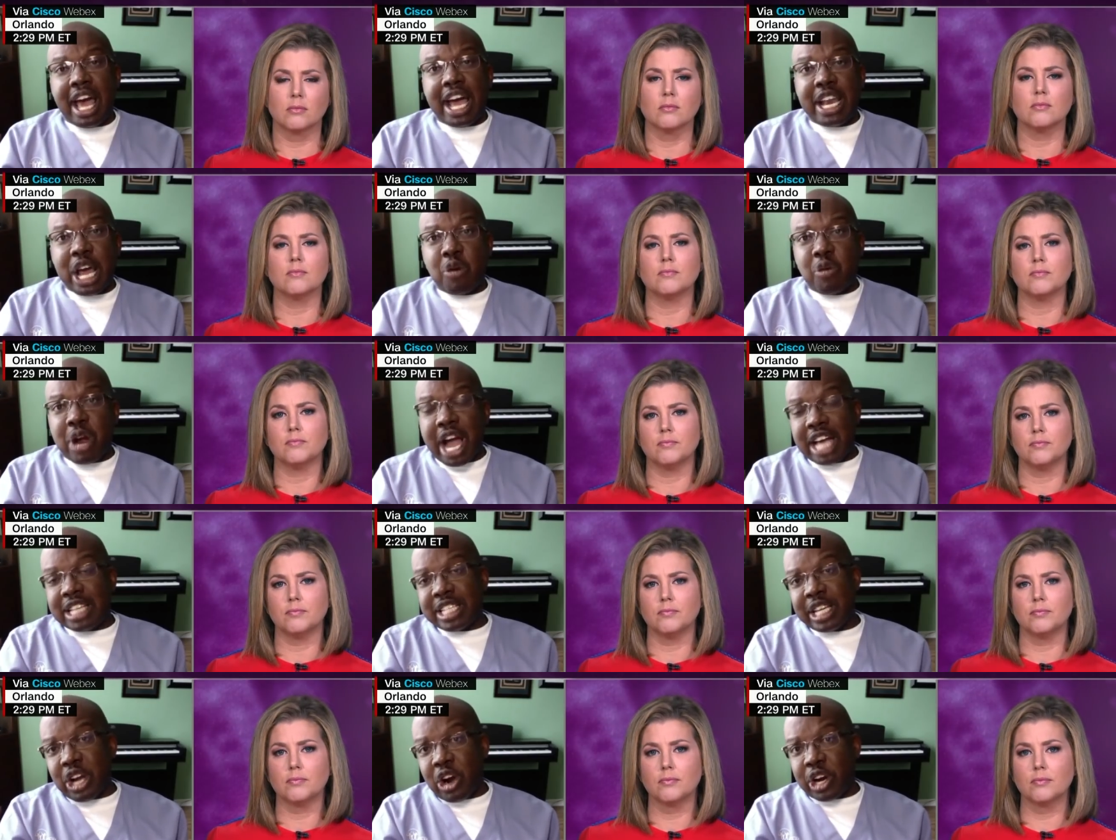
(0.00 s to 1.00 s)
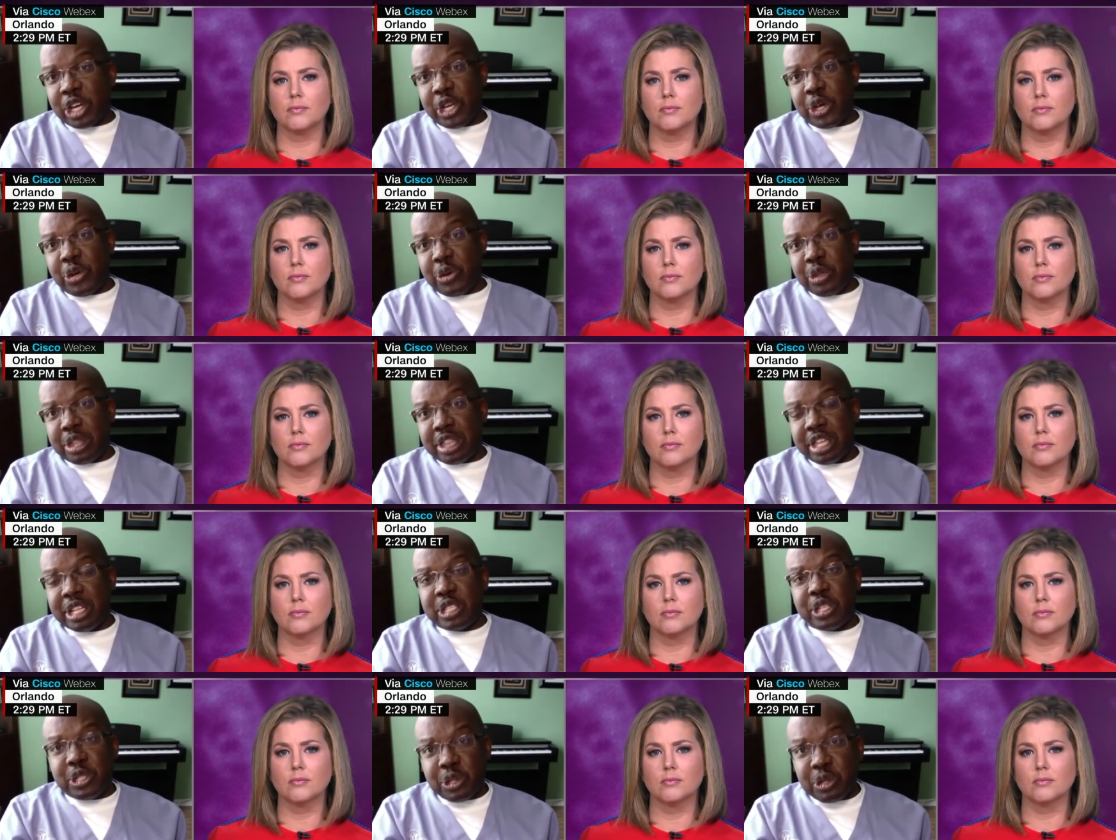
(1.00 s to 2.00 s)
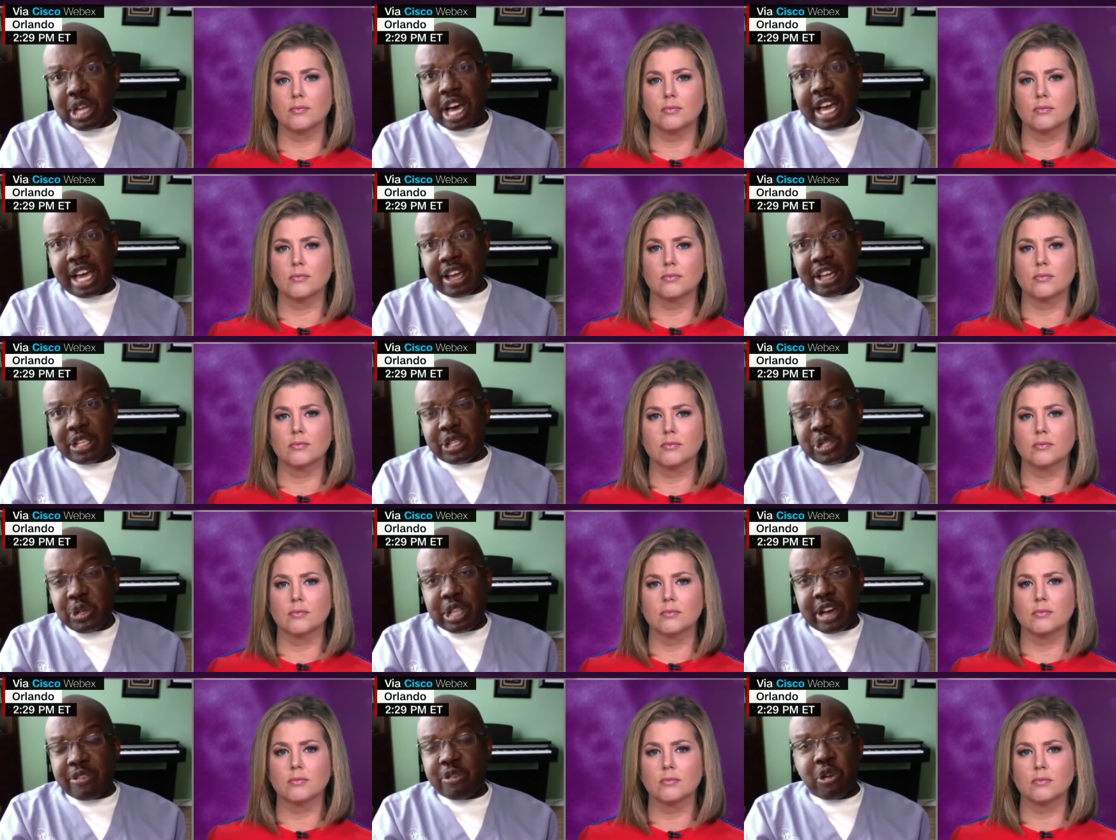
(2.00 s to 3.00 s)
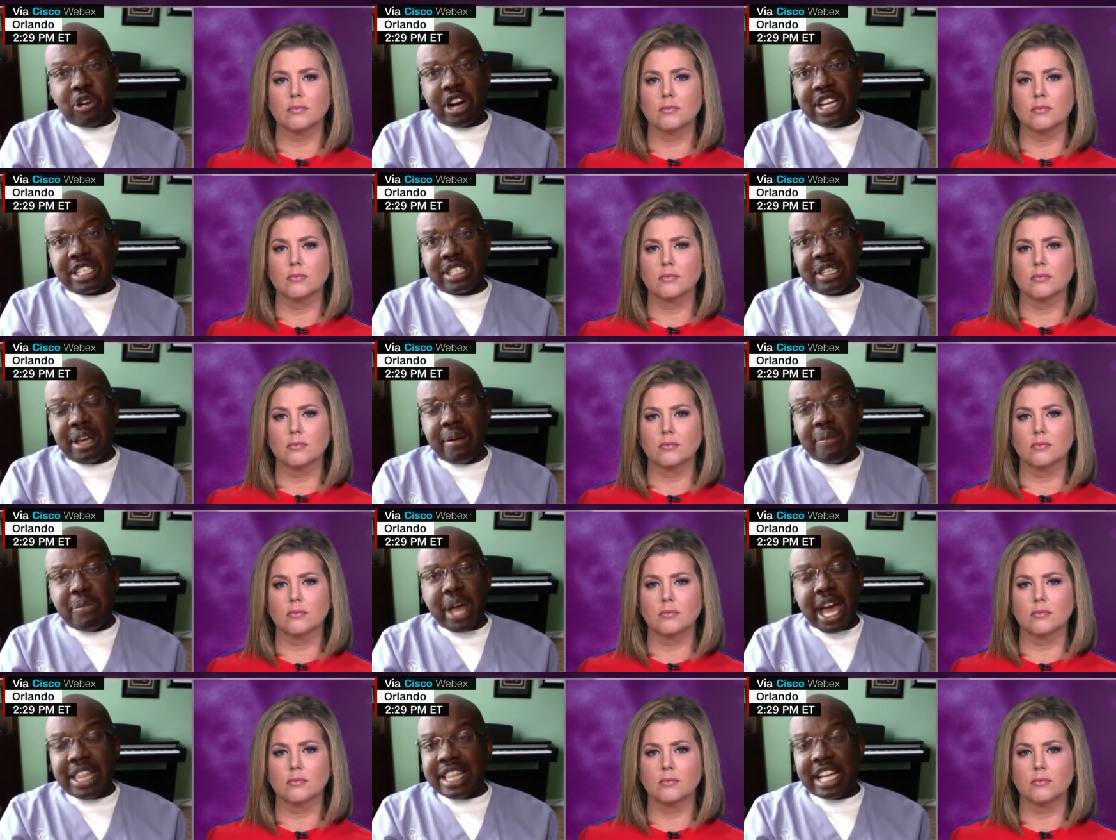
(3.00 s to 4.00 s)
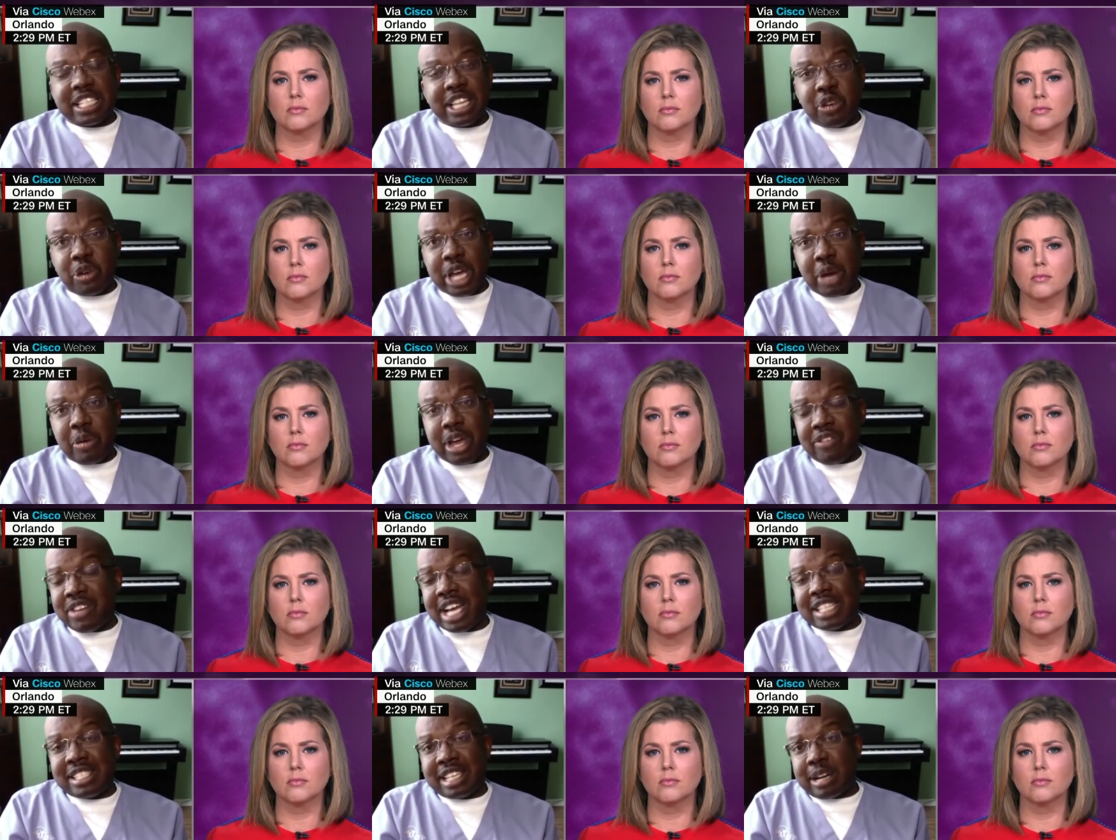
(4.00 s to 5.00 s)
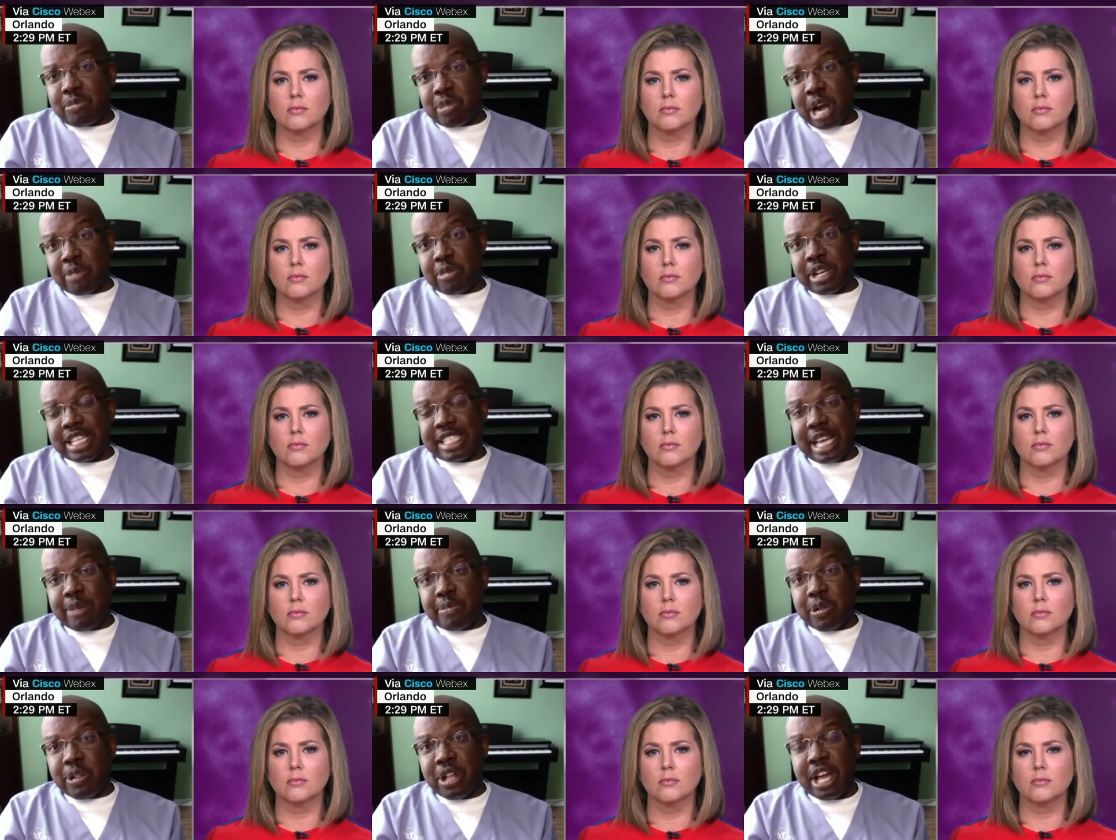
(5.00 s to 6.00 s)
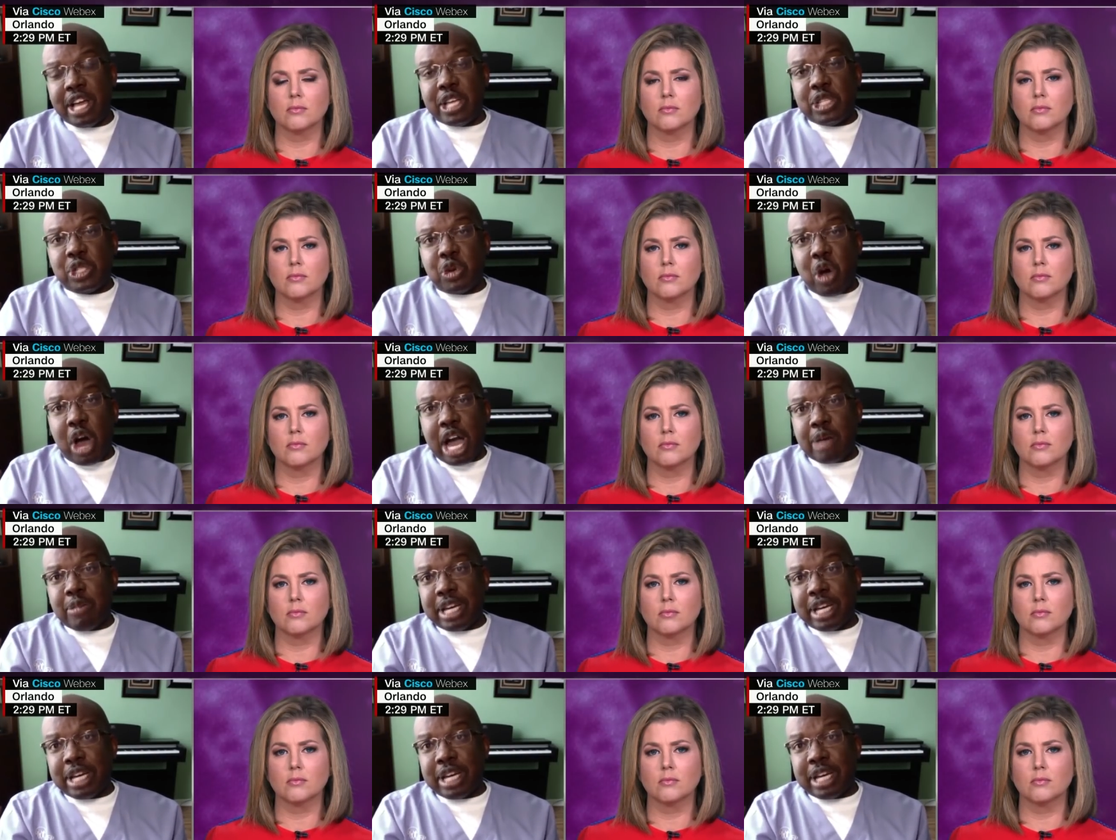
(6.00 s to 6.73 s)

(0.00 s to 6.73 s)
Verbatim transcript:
Speaker 1: And now we're asking our youth to do that, to do that for us. And that's not okay. We have not set a proper example. So I am